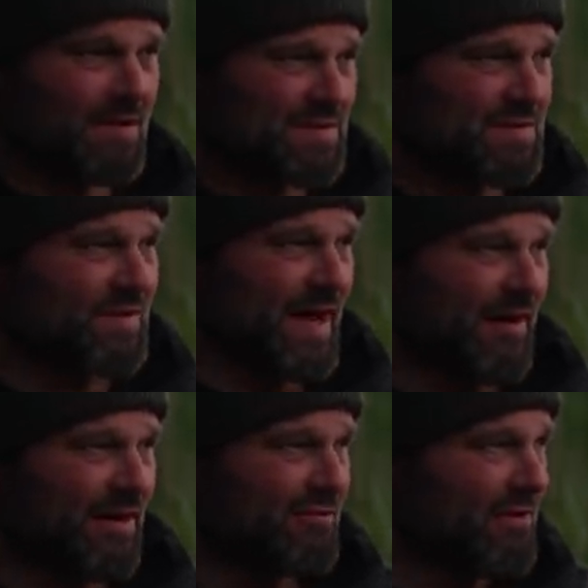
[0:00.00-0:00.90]
Stood
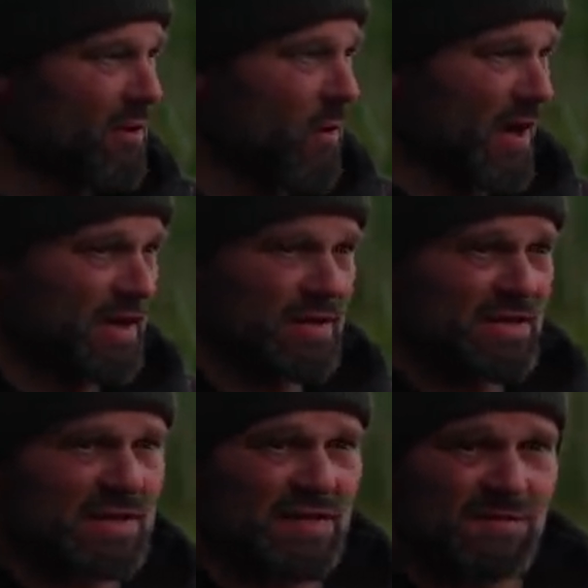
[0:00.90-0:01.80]
out here in the
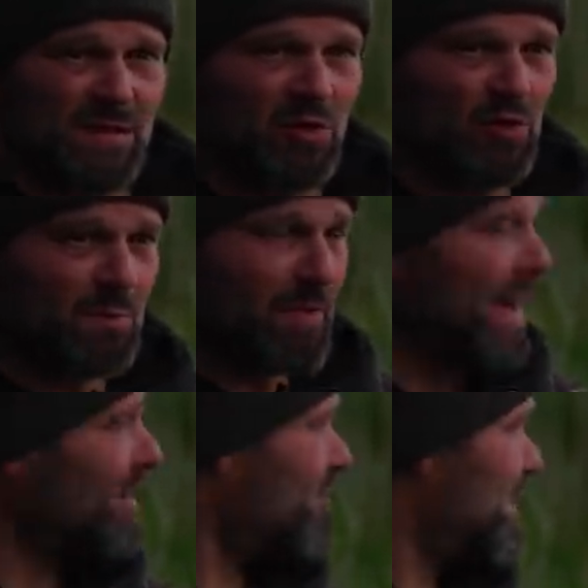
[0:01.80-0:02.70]
waders, gives me a good
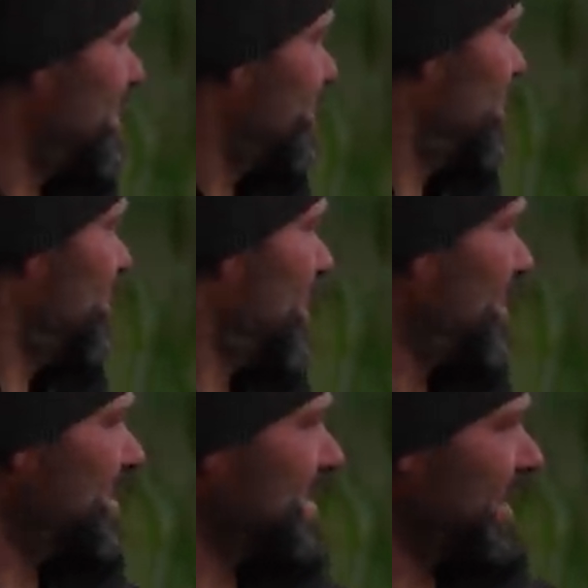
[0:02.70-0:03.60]
panoramic view
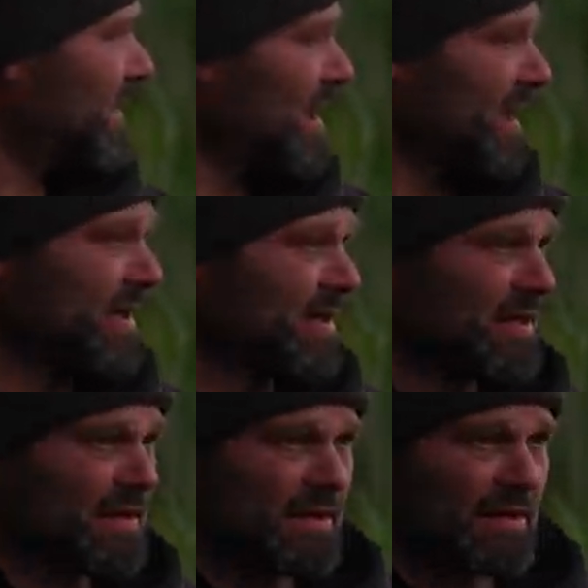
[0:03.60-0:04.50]
up and down the lake,
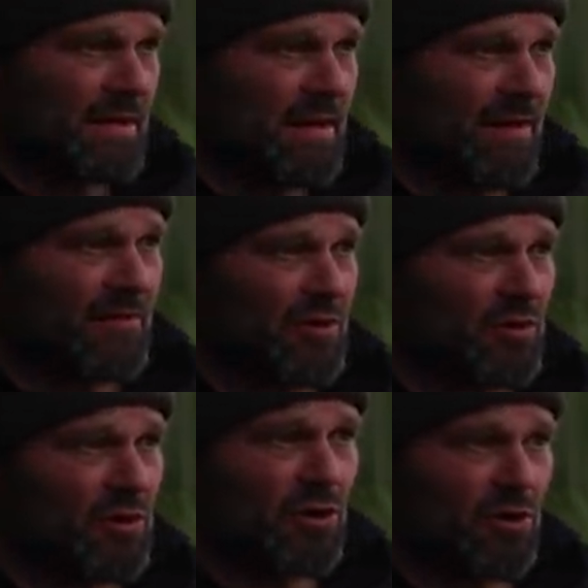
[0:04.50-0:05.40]
having a
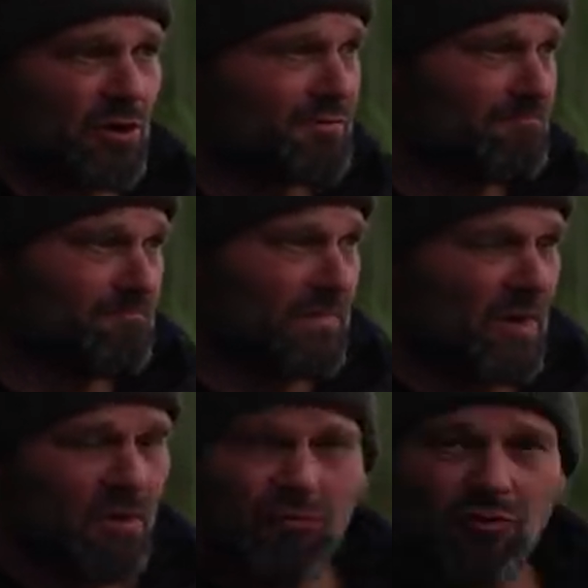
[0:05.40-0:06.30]
good look.
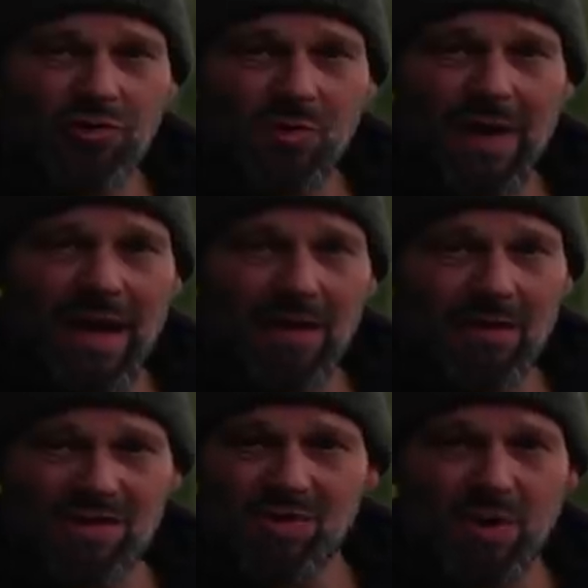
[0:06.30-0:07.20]
Rods went out
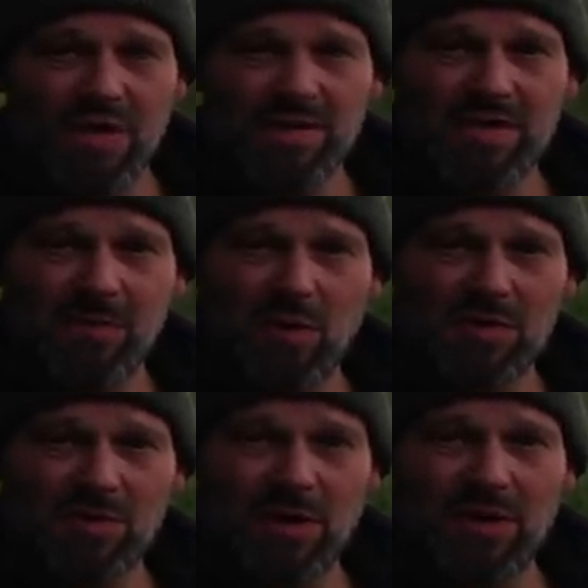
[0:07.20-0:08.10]
as sweet as they
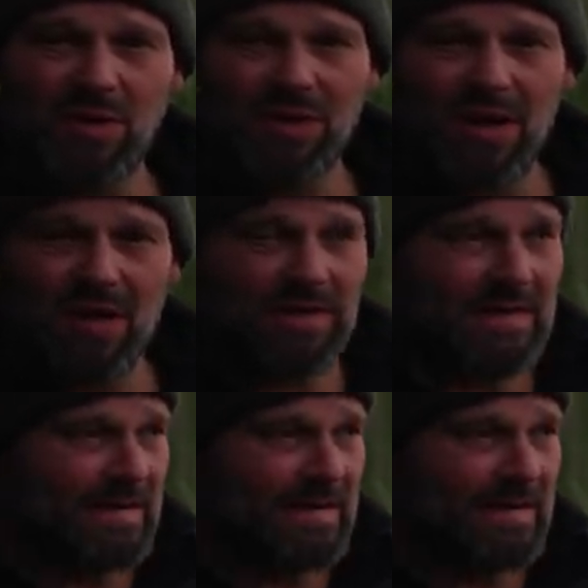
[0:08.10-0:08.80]
possibly could have done.